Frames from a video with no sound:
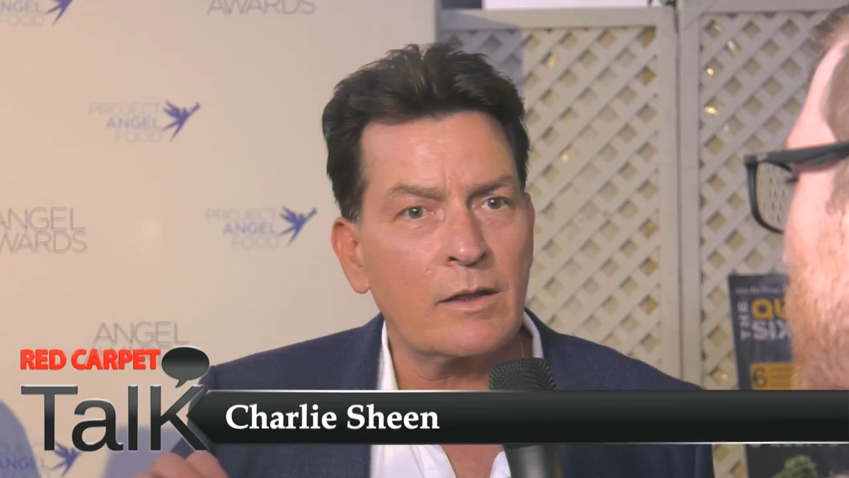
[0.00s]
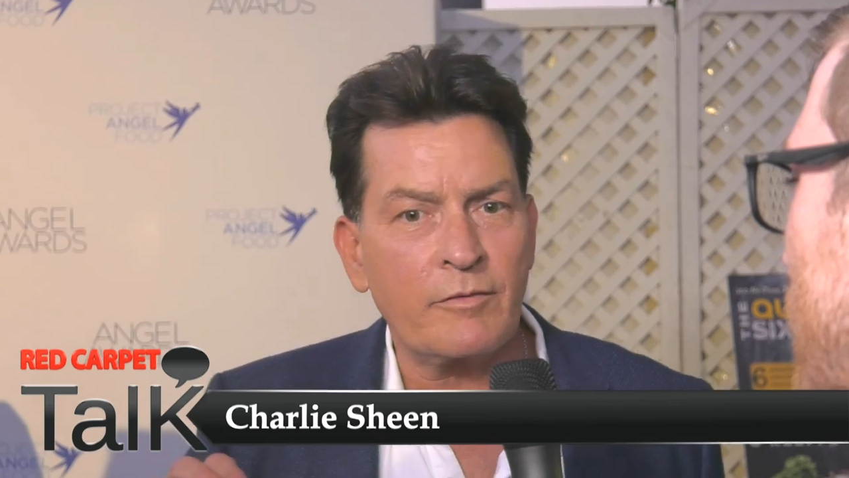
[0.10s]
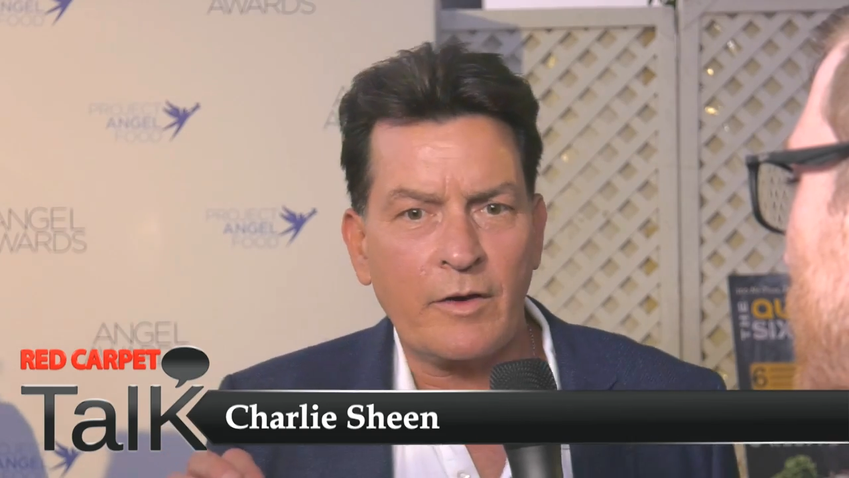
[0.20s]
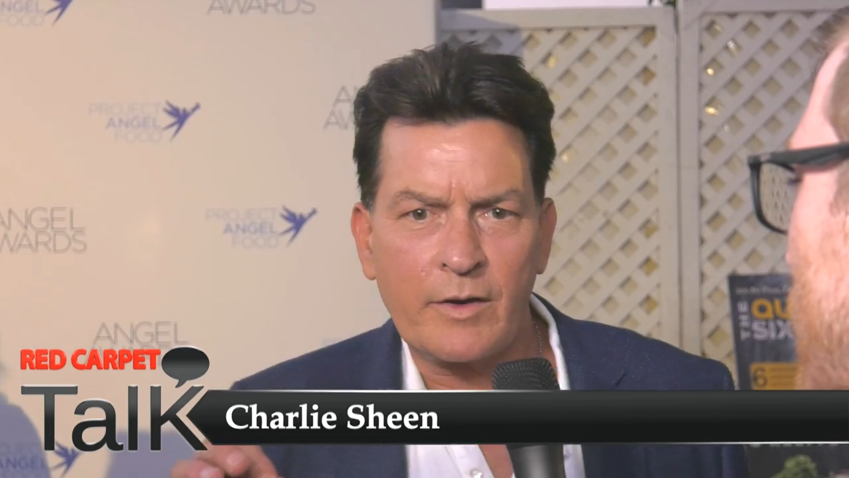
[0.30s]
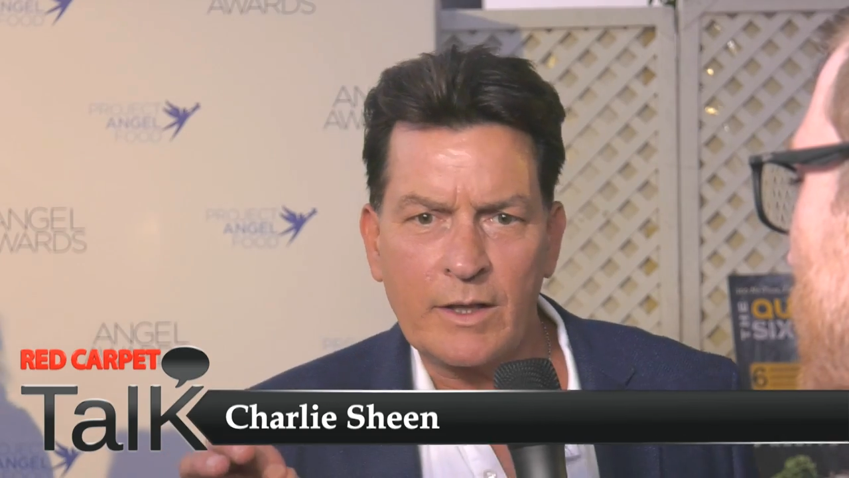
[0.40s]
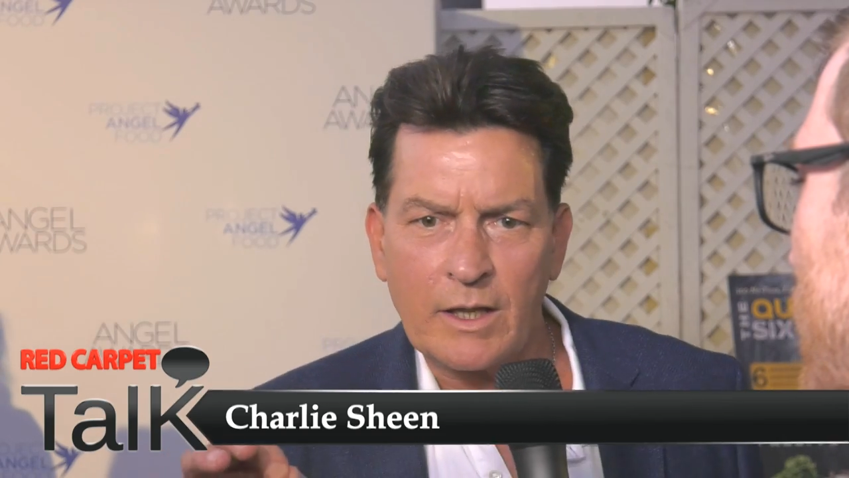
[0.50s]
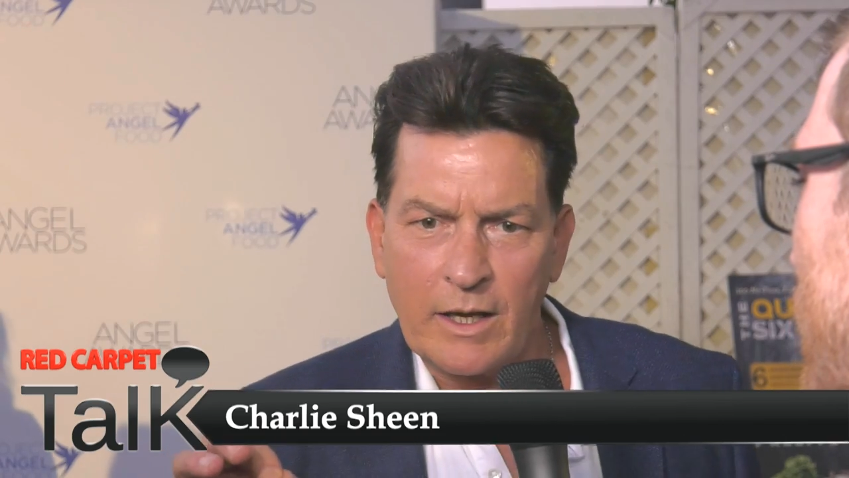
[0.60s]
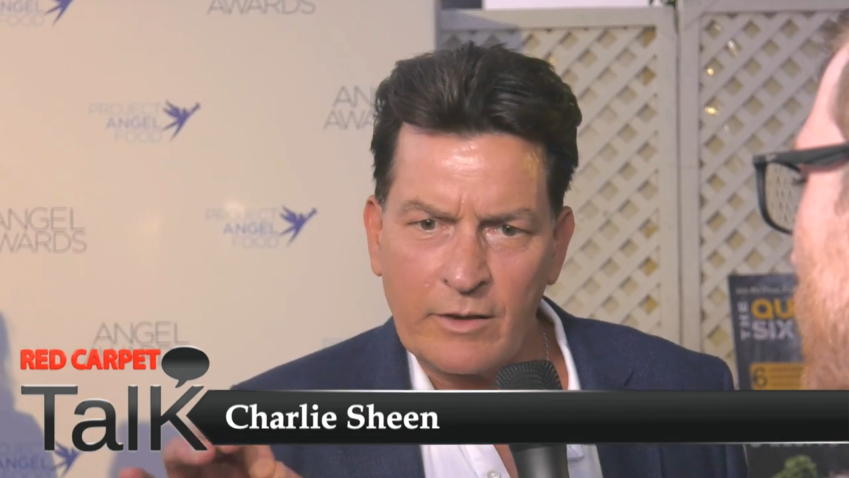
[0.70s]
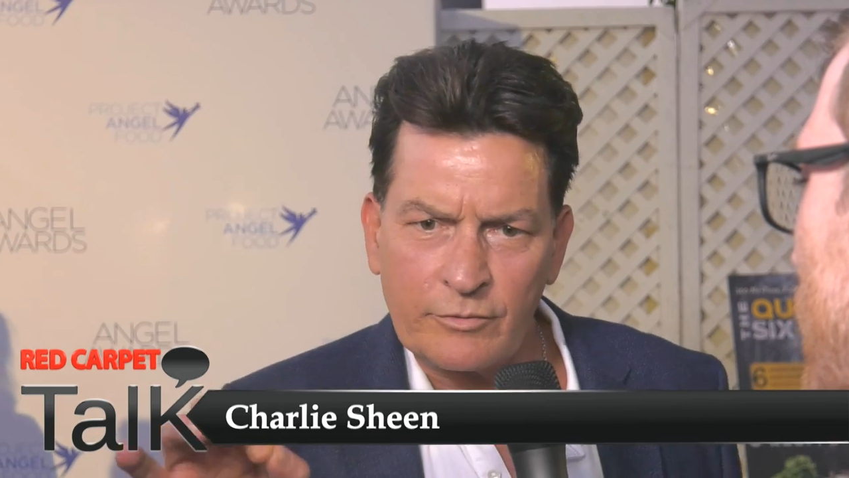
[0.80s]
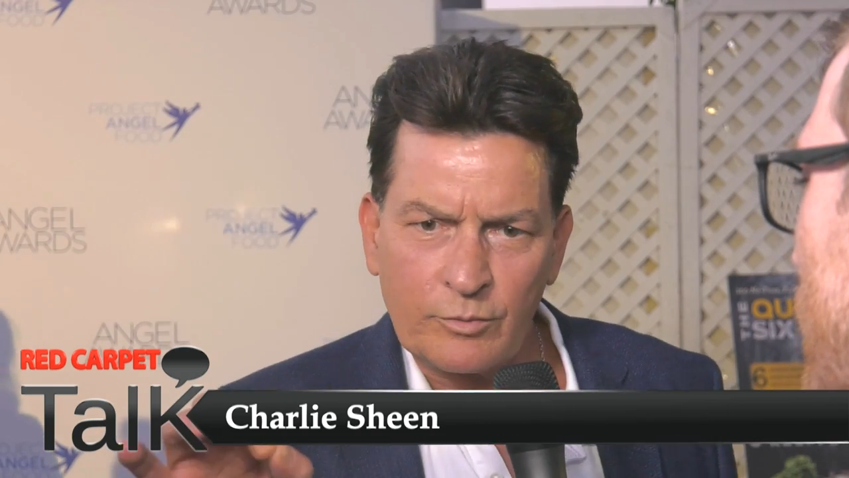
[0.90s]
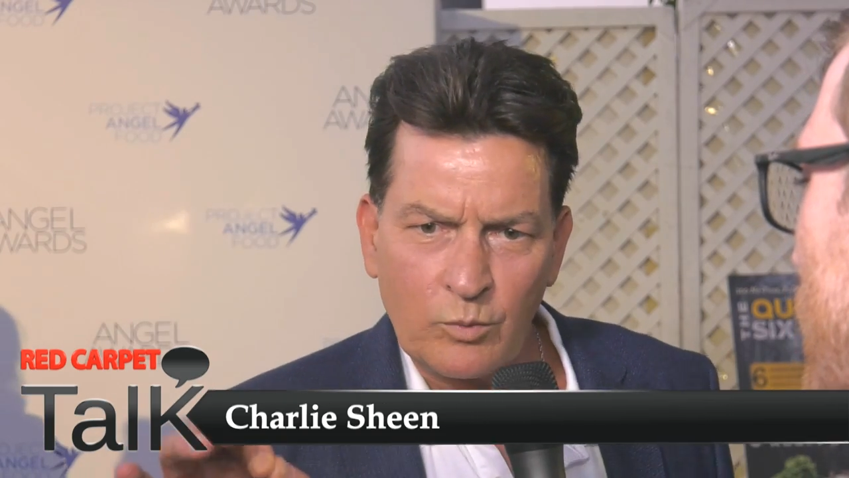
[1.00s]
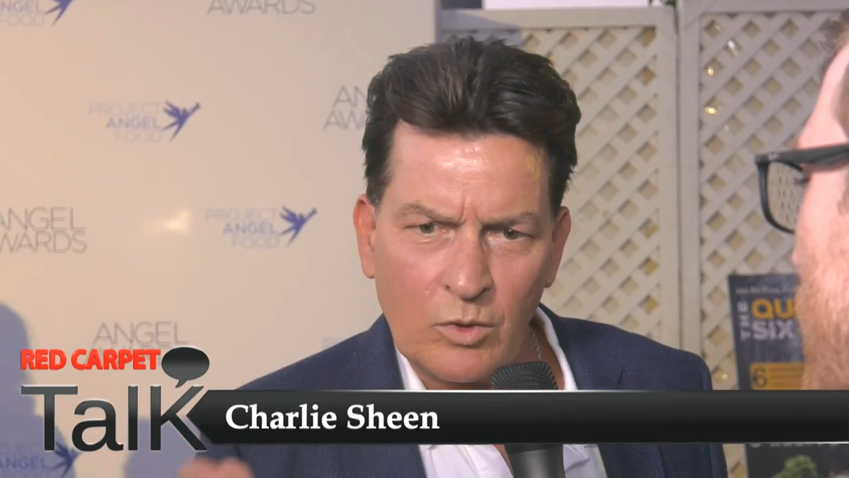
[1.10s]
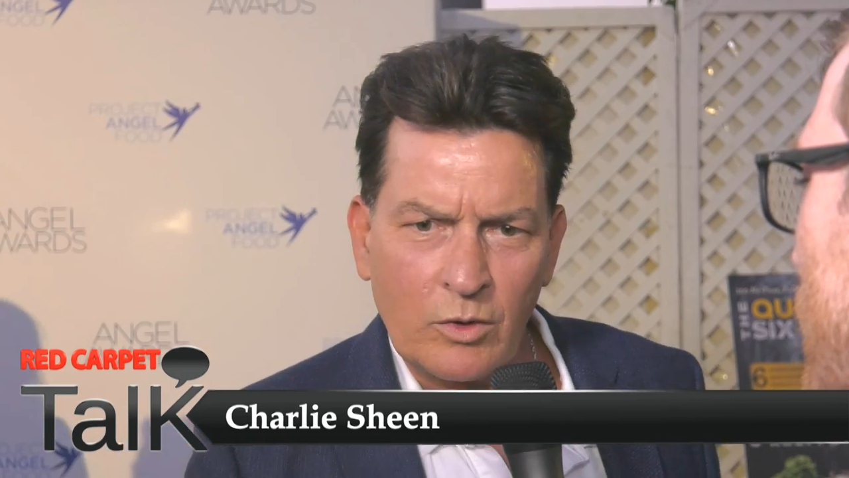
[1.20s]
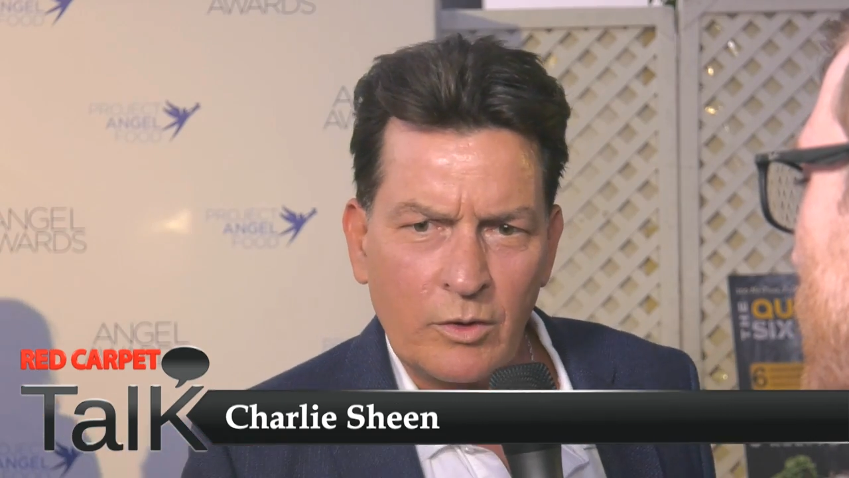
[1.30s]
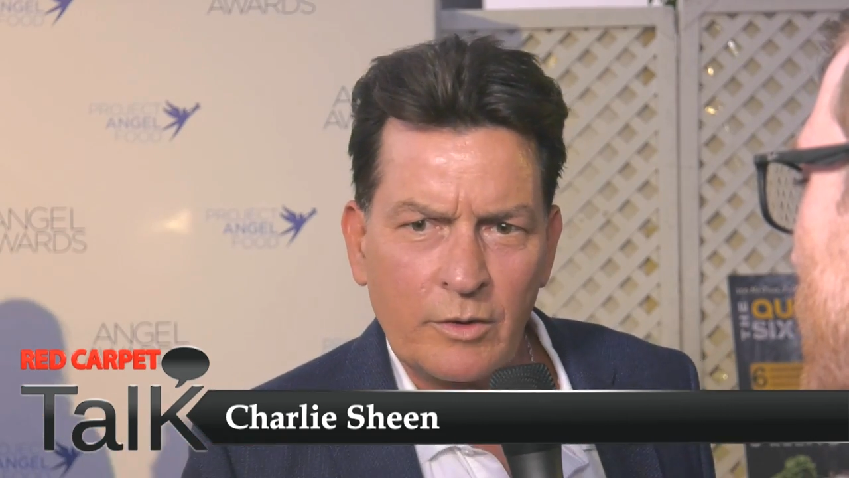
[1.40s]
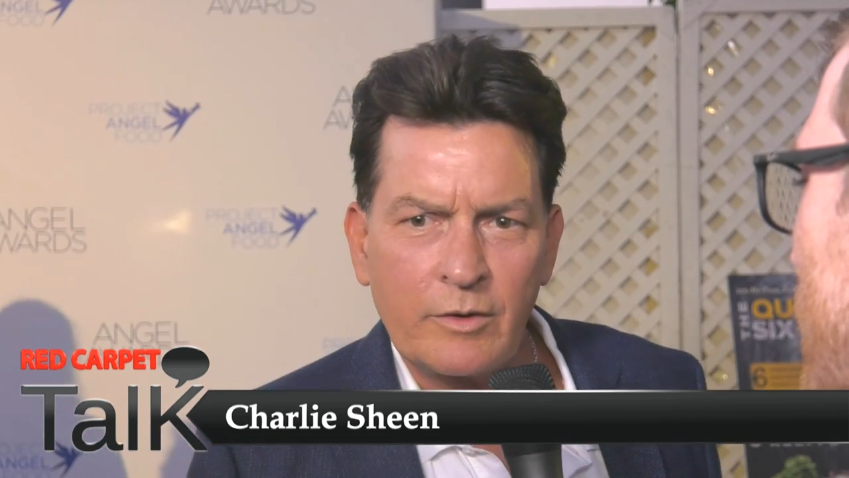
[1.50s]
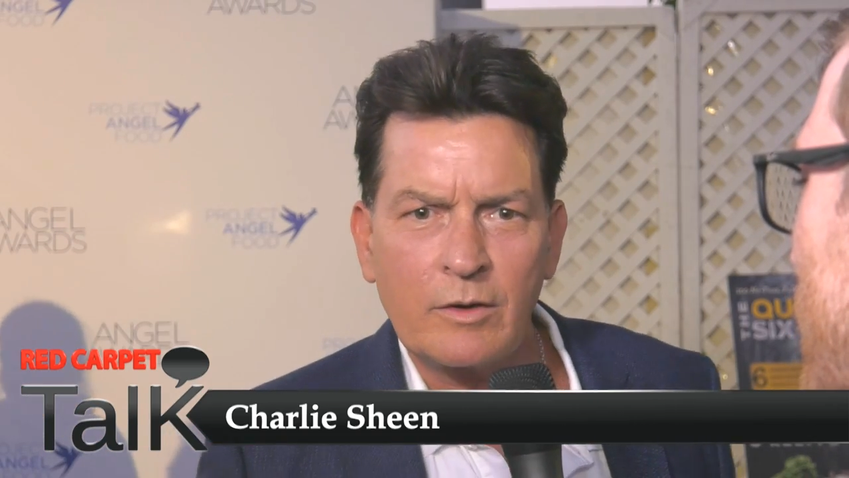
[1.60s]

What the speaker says: very last word